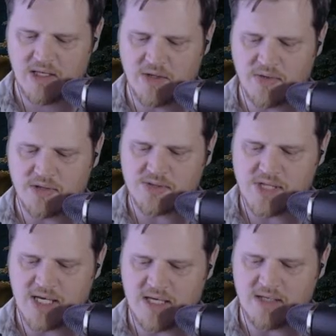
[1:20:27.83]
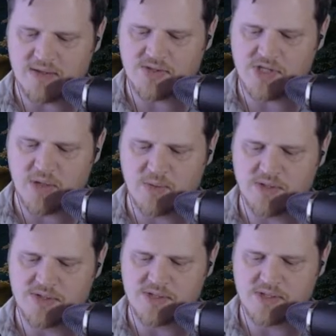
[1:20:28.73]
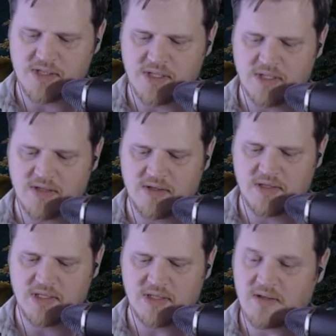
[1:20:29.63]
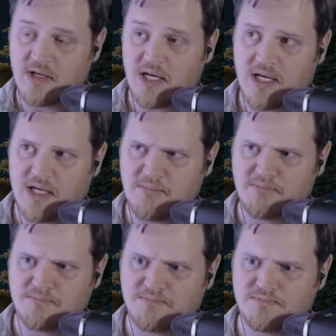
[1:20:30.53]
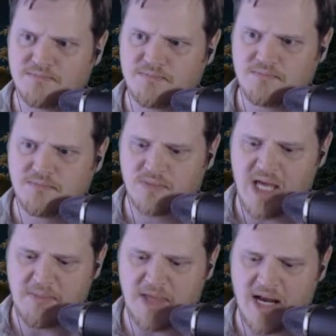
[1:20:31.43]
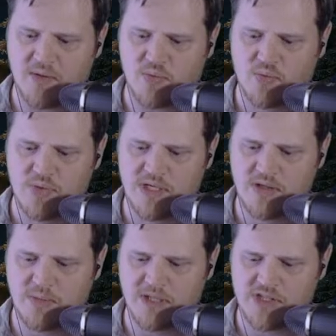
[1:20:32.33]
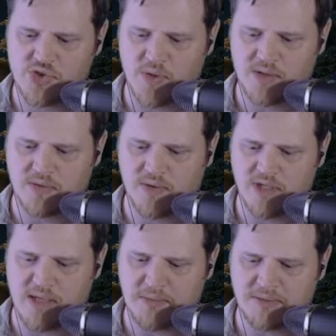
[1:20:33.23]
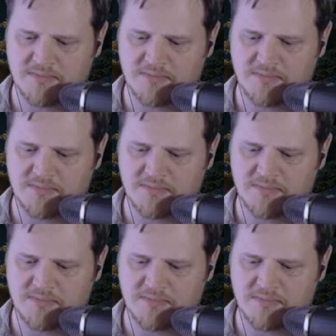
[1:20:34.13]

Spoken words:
You know, there's a Star Wars game that I really, really enjoyed growing up.